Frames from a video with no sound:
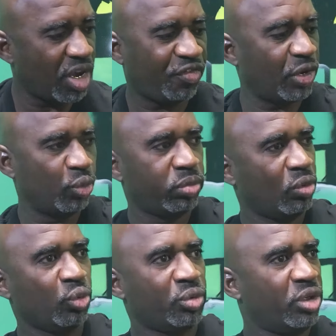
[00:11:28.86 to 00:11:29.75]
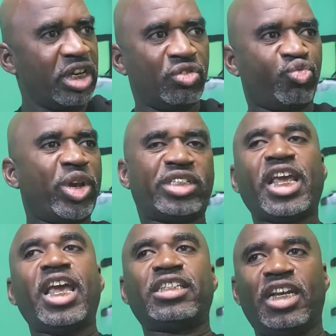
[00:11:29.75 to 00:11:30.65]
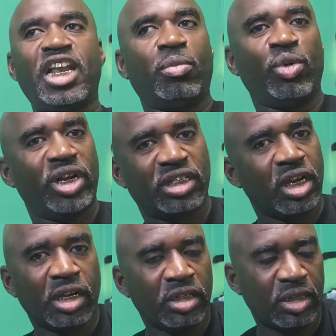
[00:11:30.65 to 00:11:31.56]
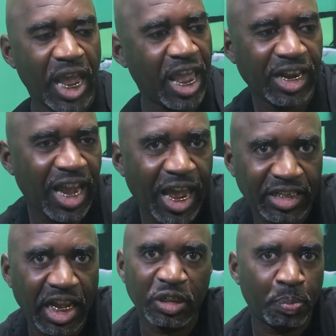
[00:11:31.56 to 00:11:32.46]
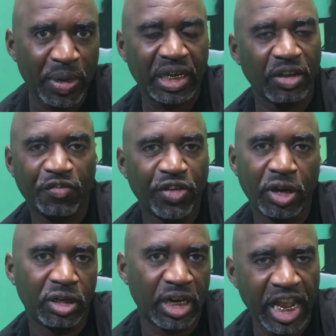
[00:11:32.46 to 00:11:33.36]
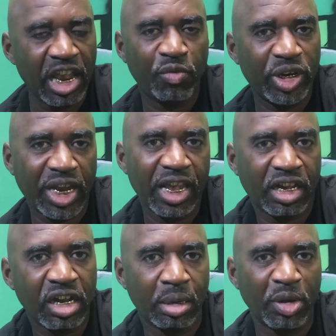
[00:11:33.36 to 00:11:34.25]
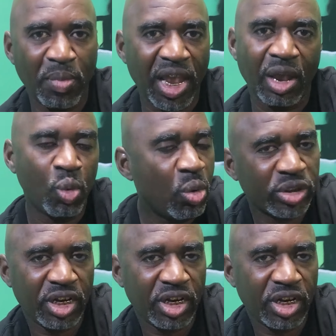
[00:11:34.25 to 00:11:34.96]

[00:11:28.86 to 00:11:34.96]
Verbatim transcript: motherfucker. These rich ass celebrities acting like they speaking for the everyday common man.